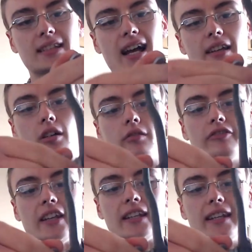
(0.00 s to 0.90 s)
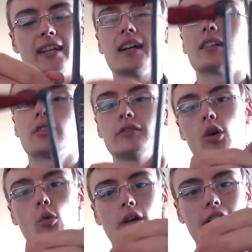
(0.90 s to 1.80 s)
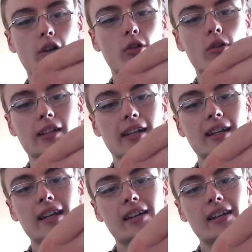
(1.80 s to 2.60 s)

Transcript: tie-on thing here. I don't even know what you call it.